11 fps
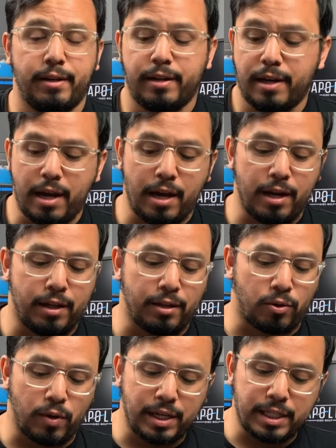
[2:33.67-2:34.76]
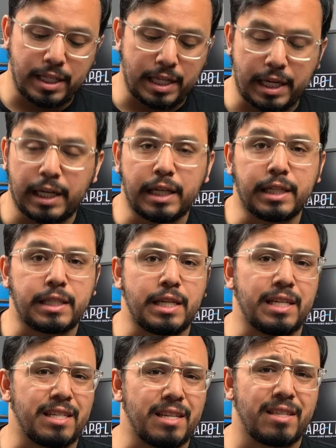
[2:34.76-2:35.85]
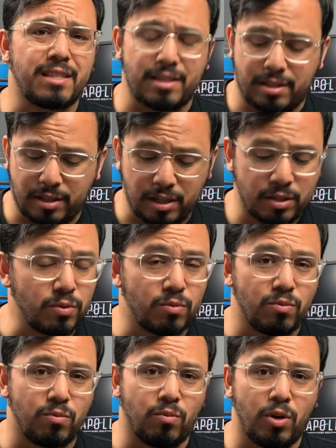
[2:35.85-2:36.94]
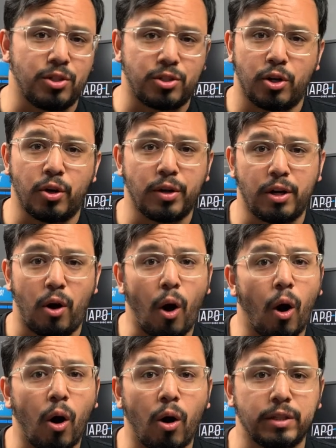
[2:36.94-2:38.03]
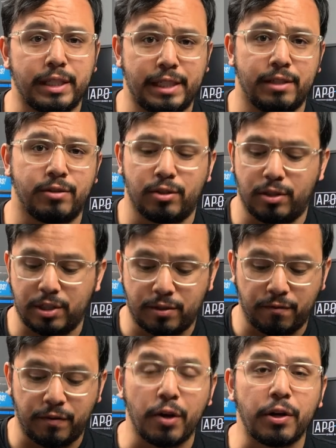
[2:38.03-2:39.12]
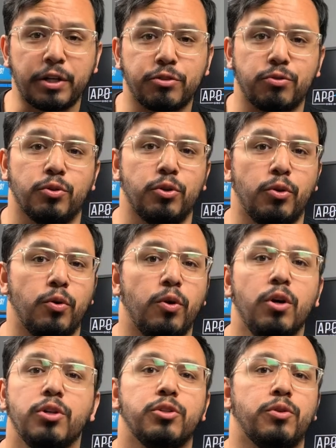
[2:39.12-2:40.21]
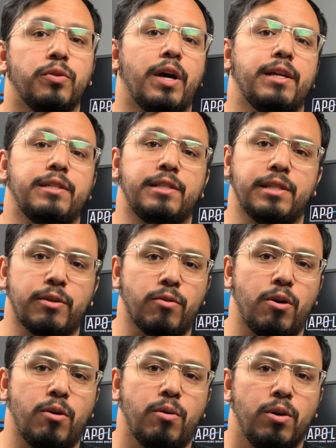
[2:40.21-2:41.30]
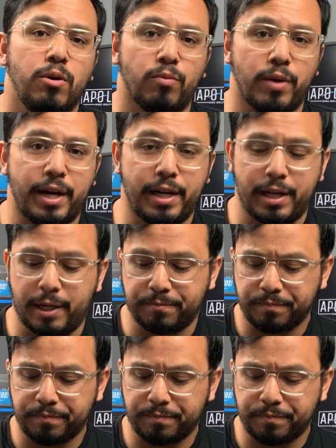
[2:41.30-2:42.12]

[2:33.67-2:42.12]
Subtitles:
And the crazy thing is it doesn't want to turn at all either. It's very true to that zero rating.